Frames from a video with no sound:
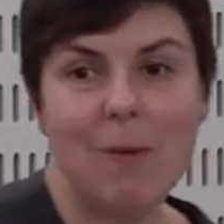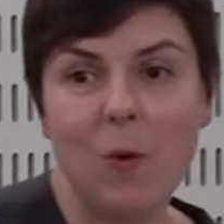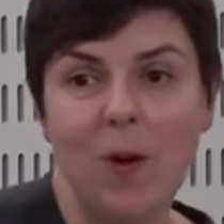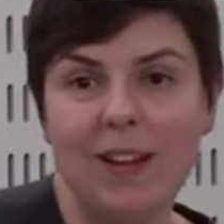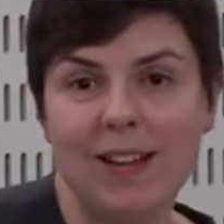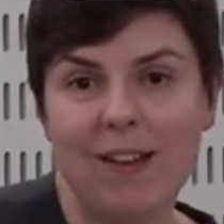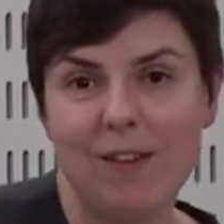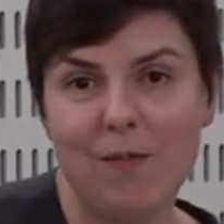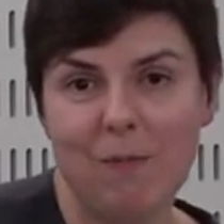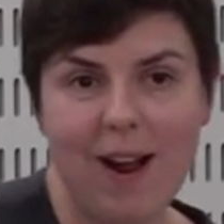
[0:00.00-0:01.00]
I'm quite
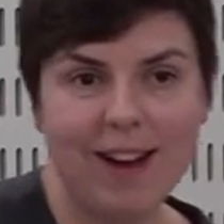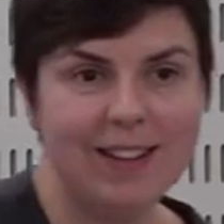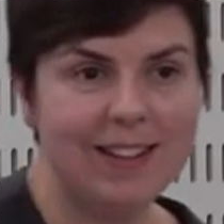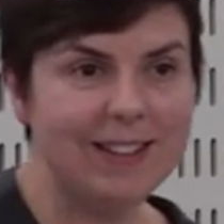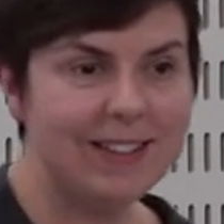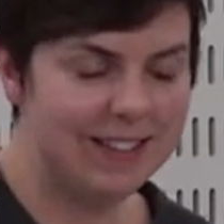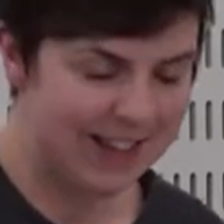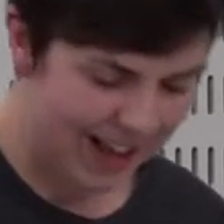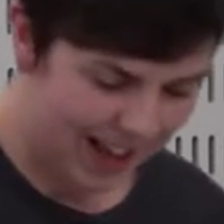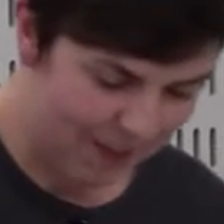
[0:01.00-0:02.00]
out of practice
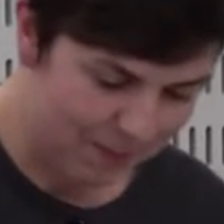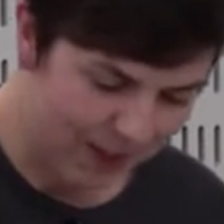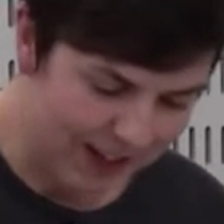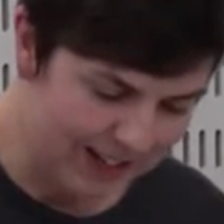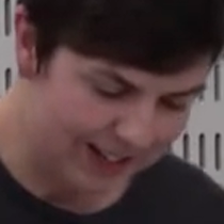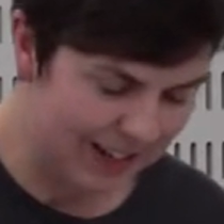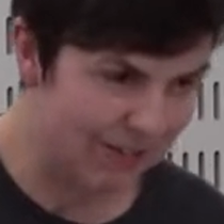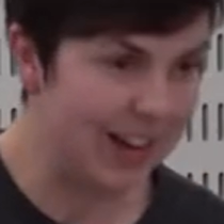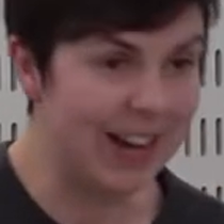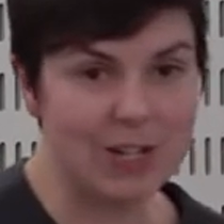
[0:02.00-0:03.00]
at
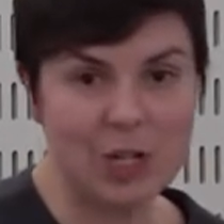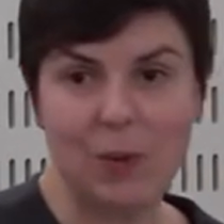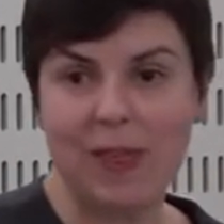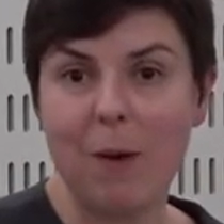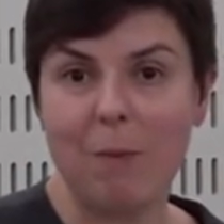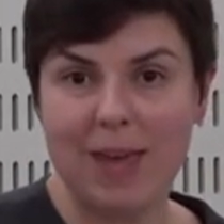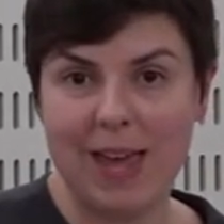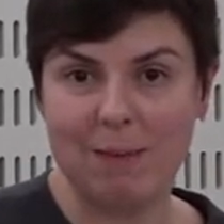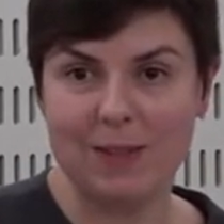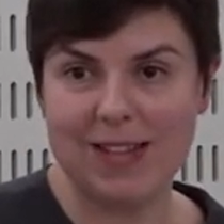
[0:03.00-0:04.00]
giving a lecture without being
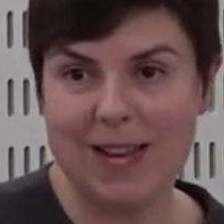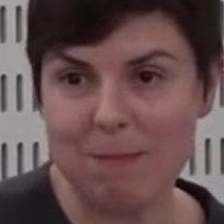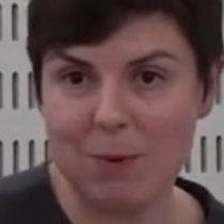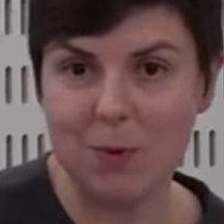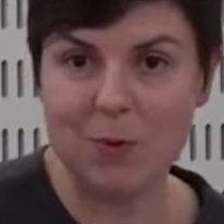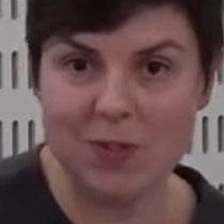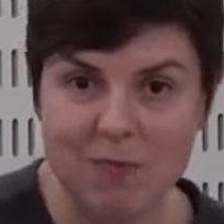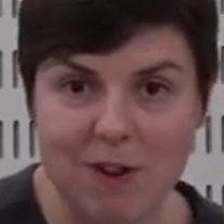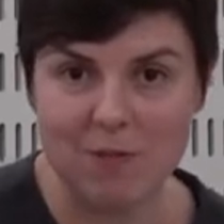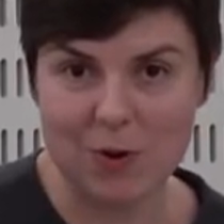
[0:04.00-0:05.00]
able to hit pause
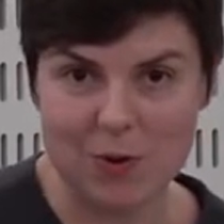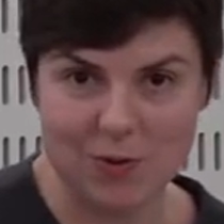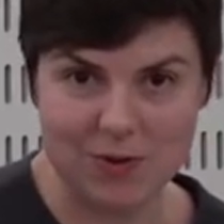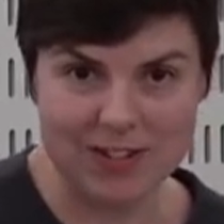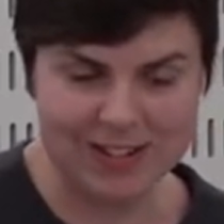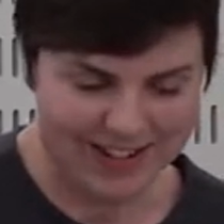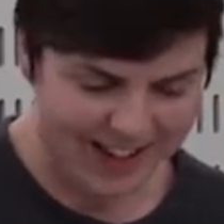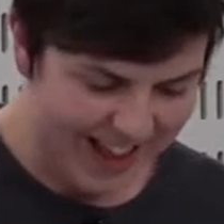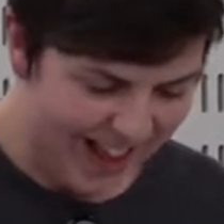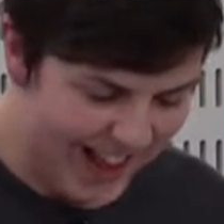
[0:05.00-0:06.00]
and re-record.
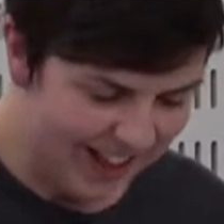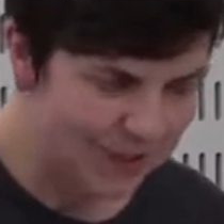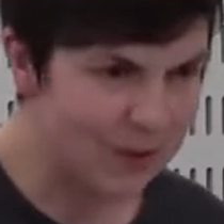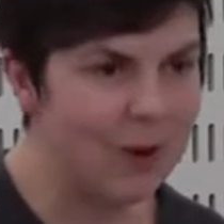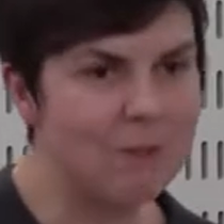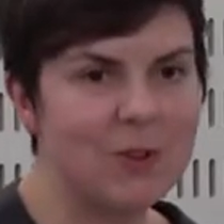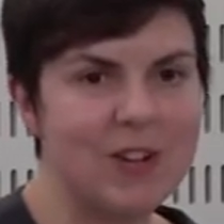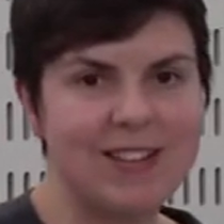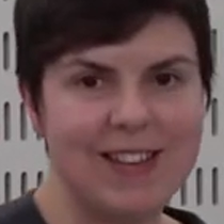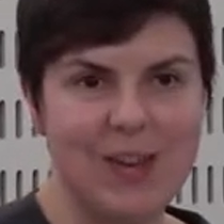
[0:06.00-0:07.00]
So I'm sorry
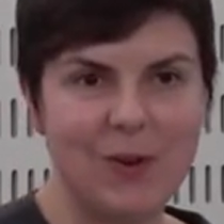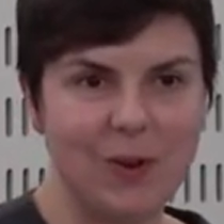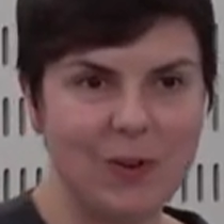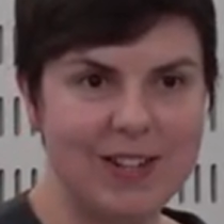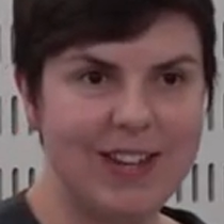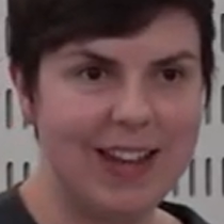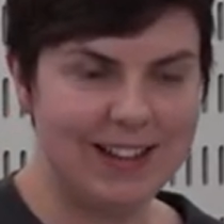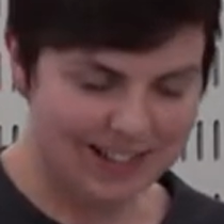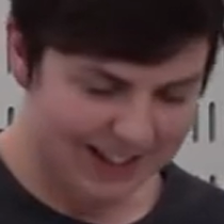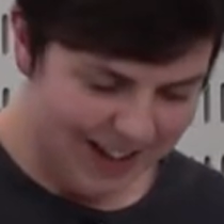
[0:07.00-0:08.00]
to say you're going to
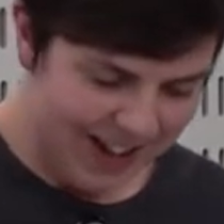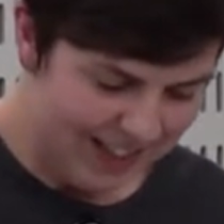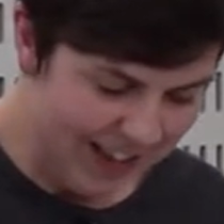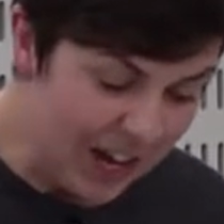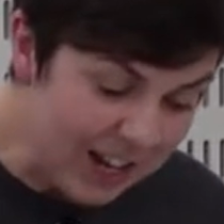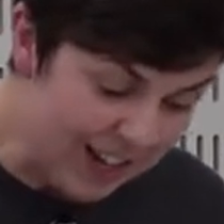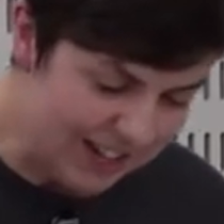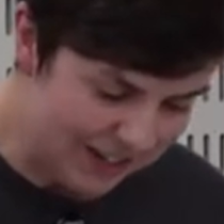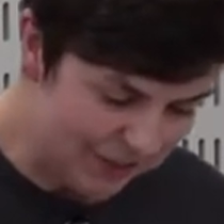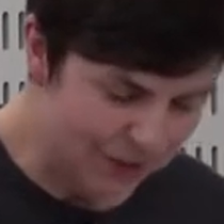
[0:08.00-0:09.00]
get the unedited